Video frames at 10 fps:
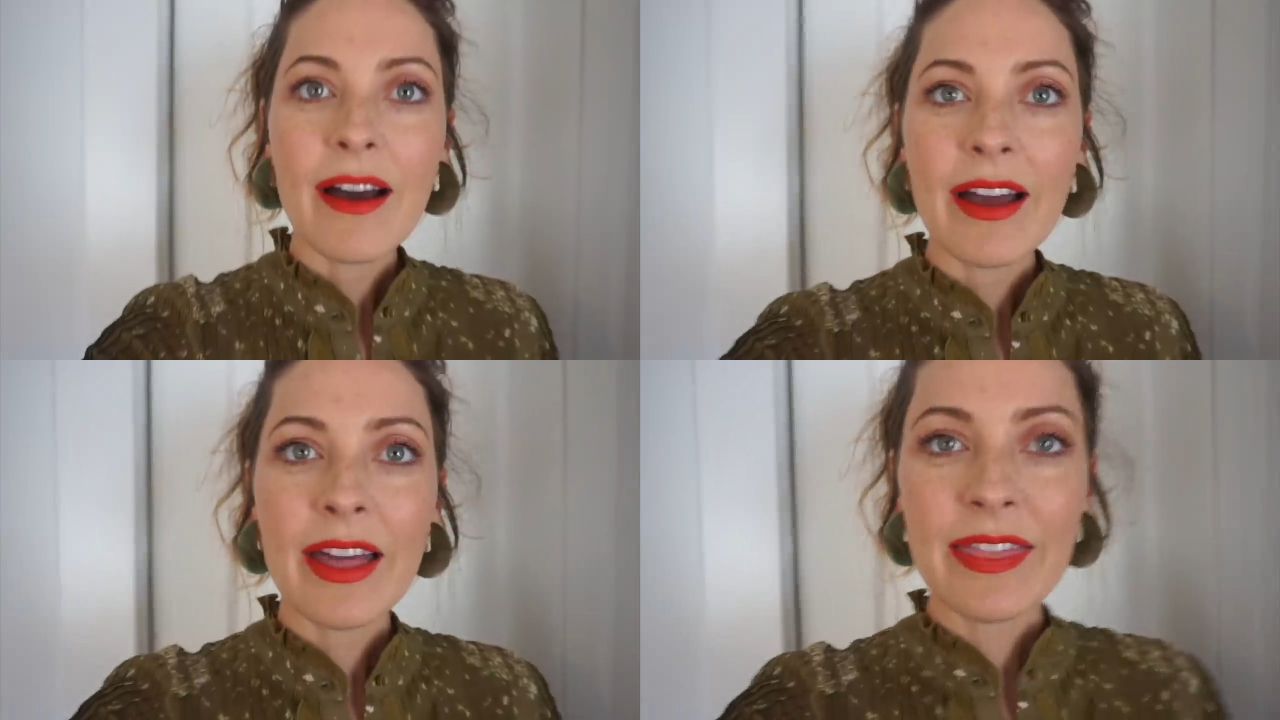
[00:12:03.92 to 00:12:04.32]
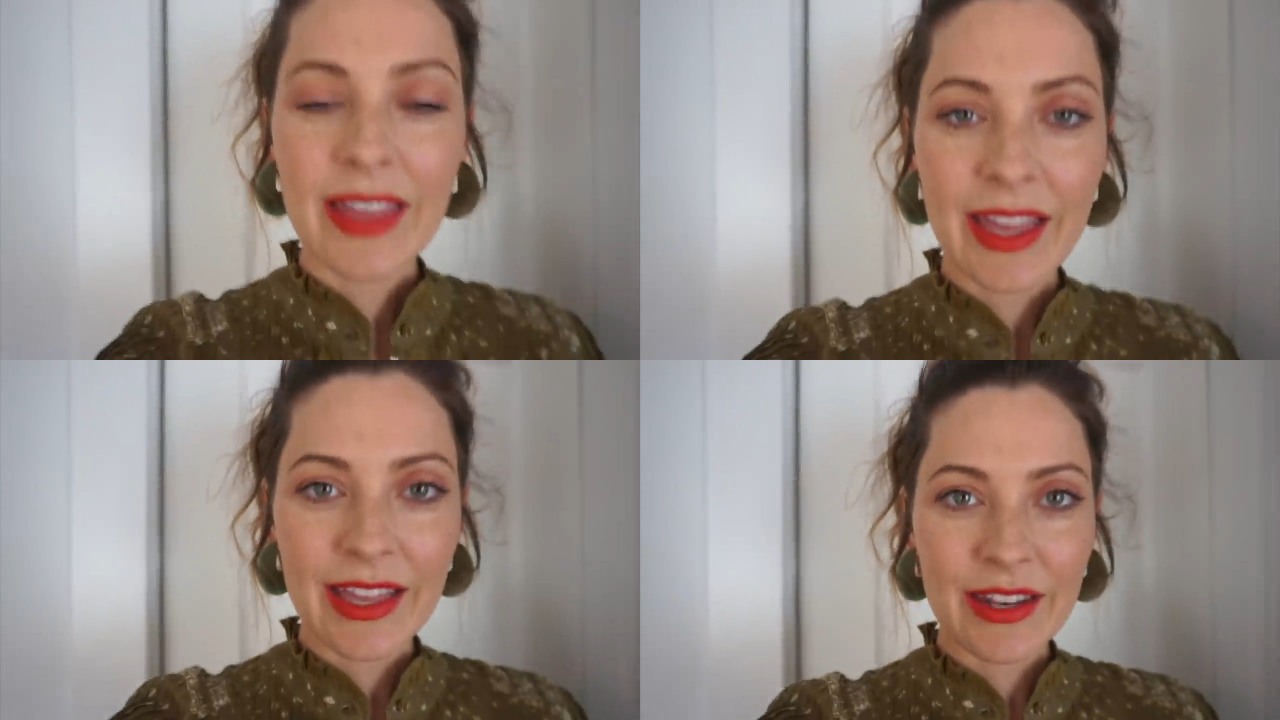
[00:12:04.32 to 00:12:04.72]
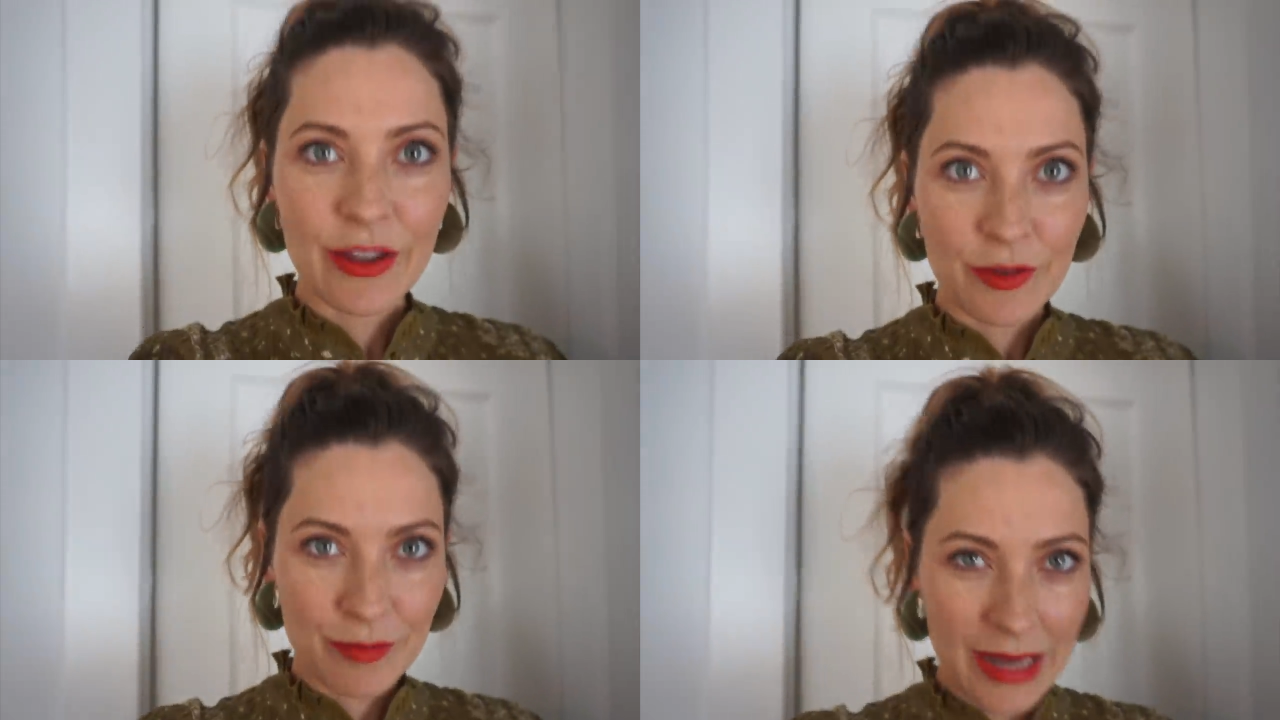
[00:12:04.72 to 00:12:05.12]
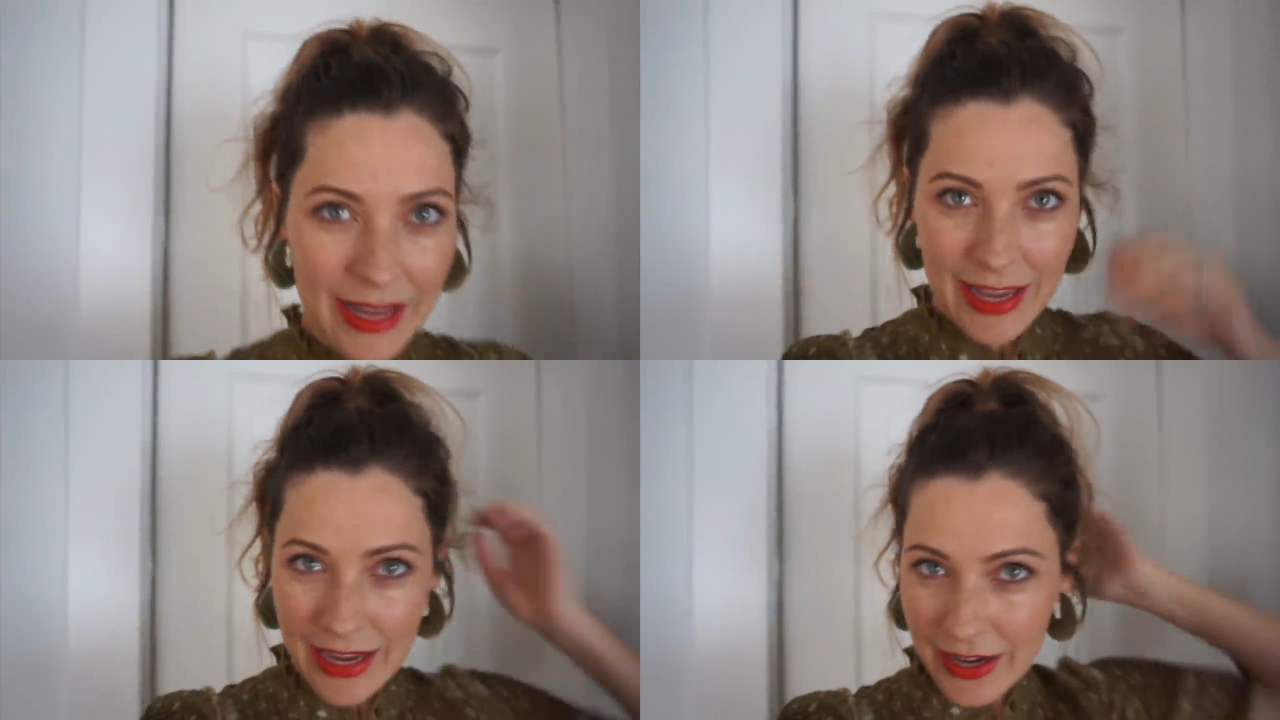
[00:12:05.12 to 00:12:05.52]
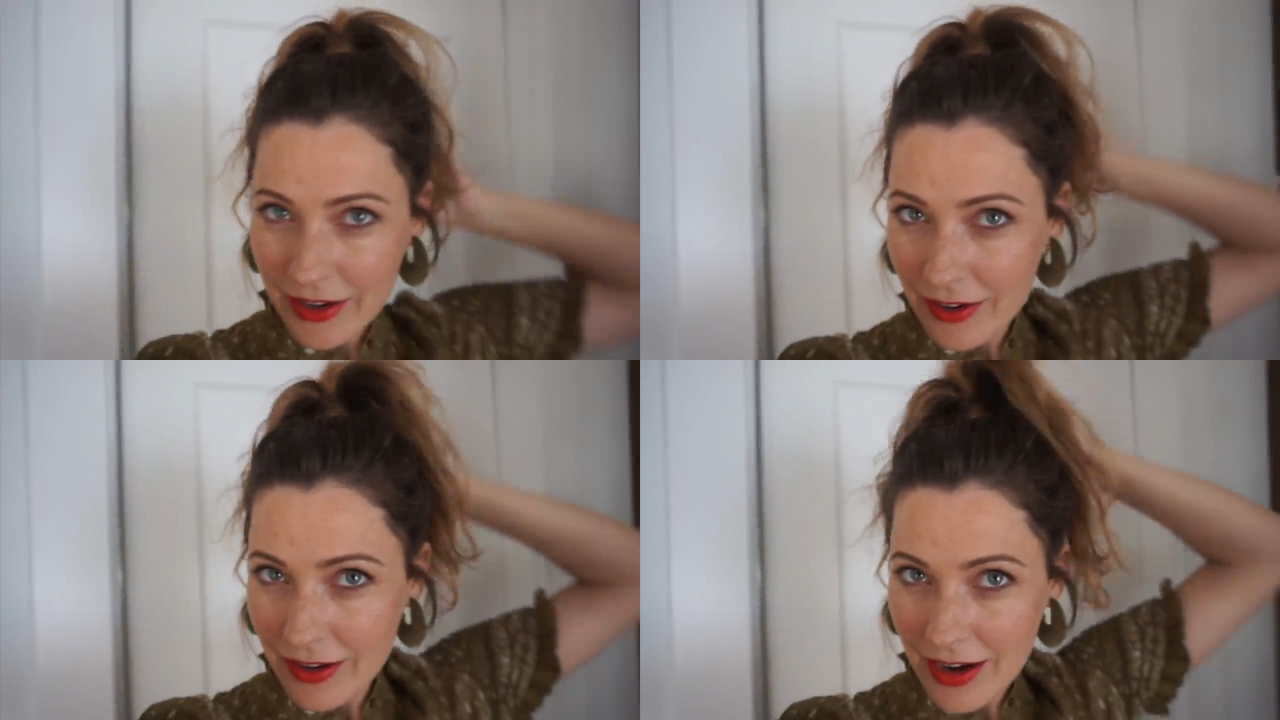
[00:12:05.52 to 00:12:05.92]
And then my
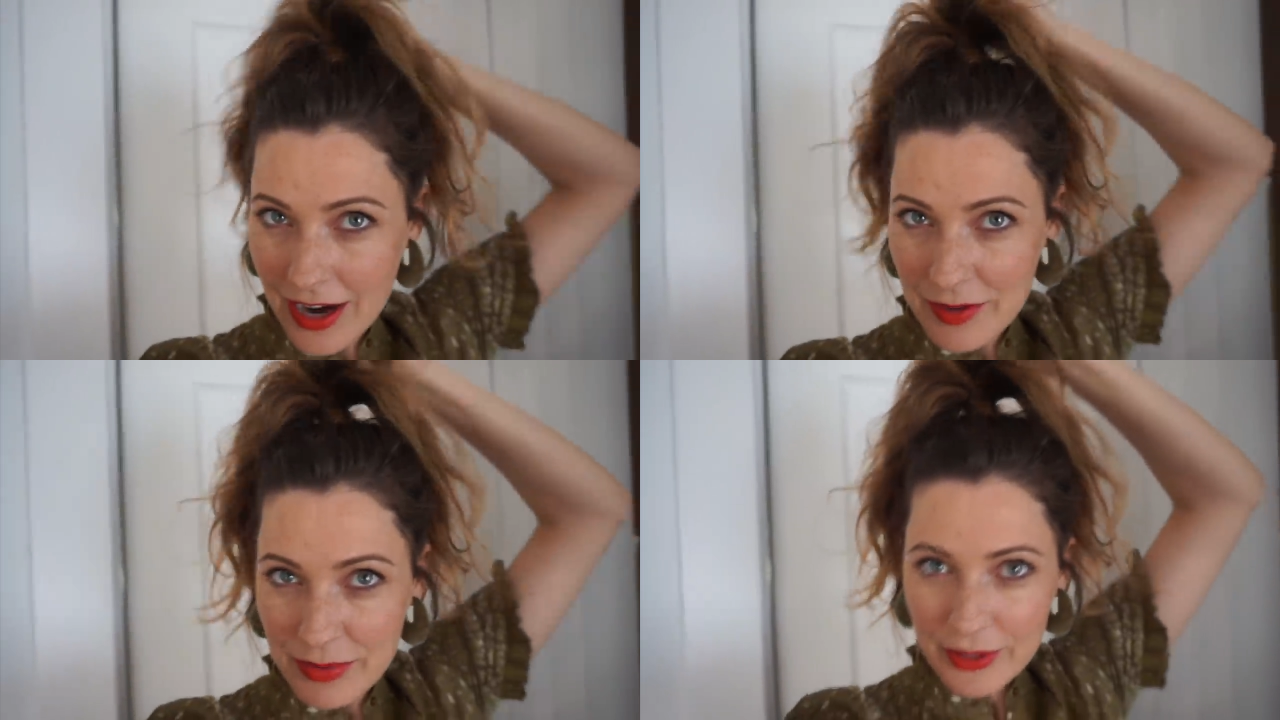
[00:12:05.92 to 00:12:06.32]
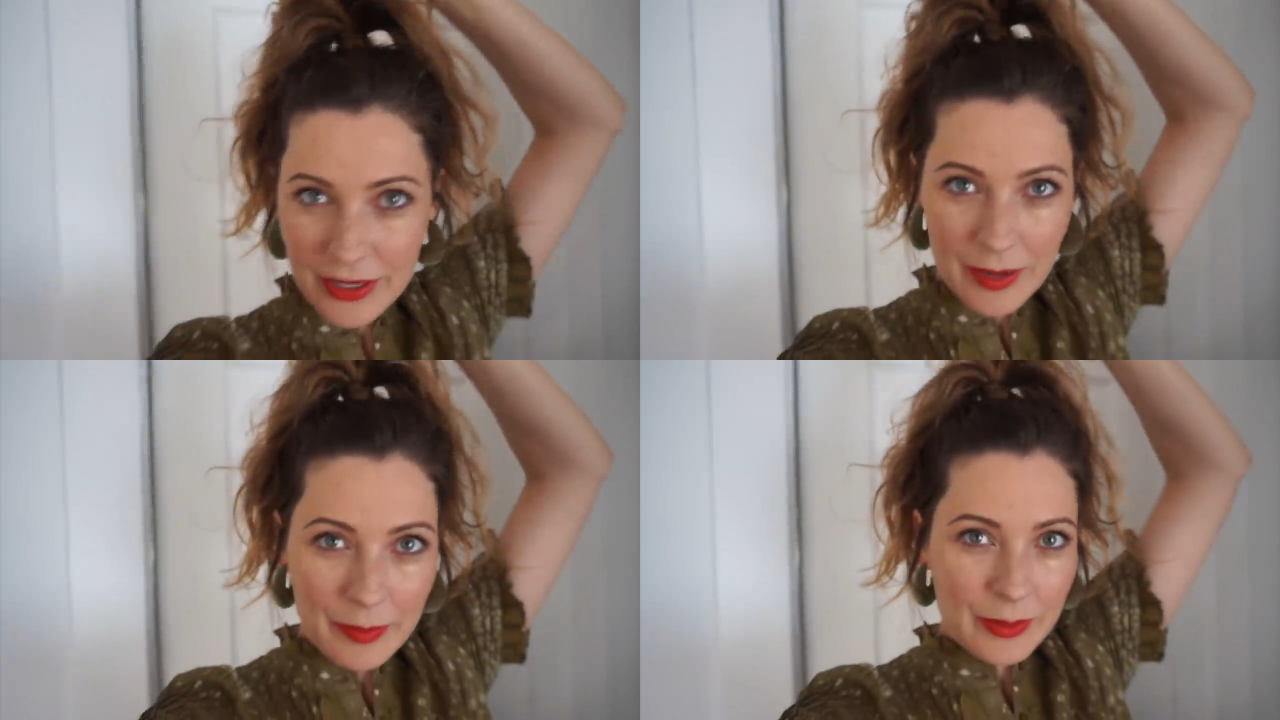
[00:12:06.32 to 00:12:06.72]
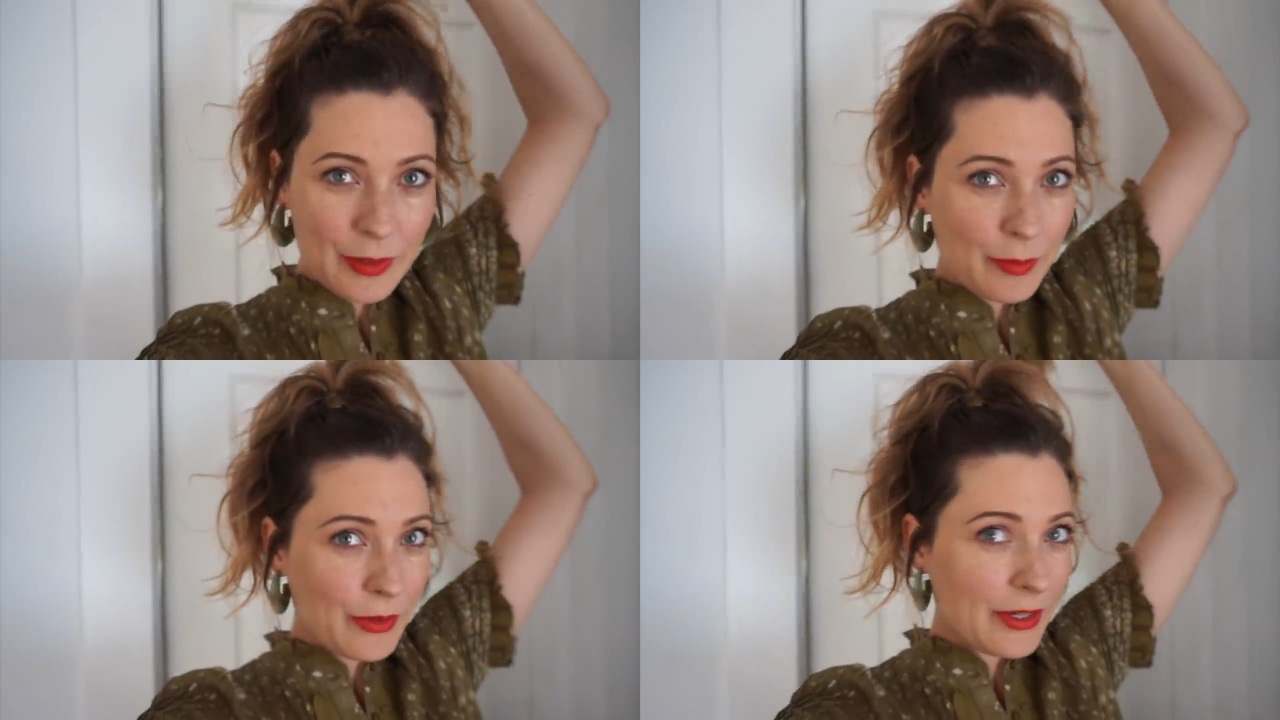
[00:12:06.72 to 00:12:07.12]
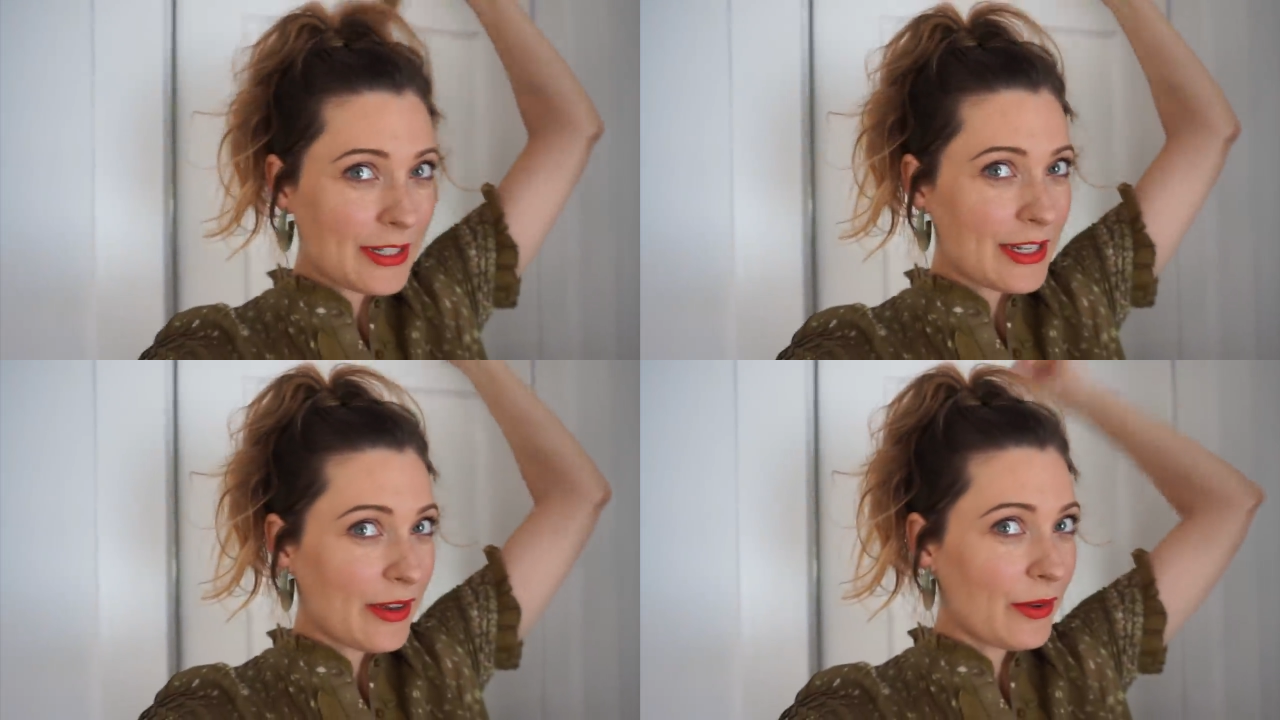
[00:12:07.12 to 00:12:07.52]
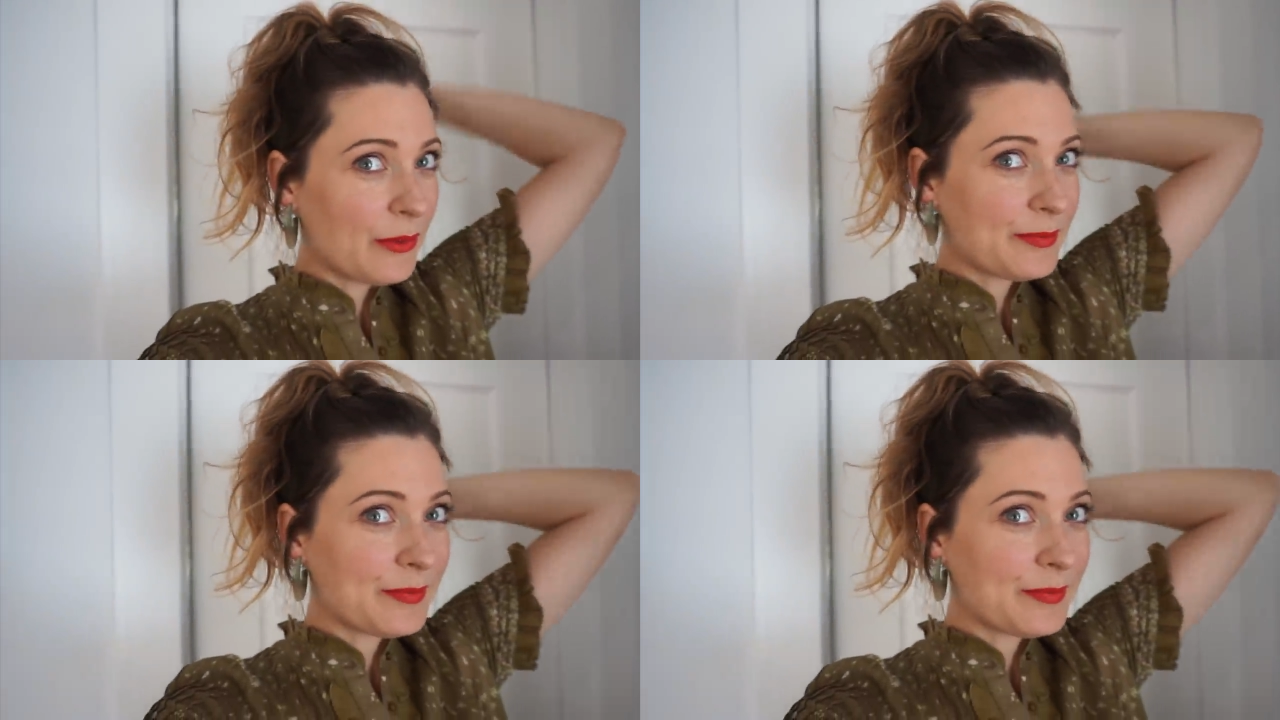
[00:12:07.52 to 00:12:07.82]
hair I put up in a ponytail,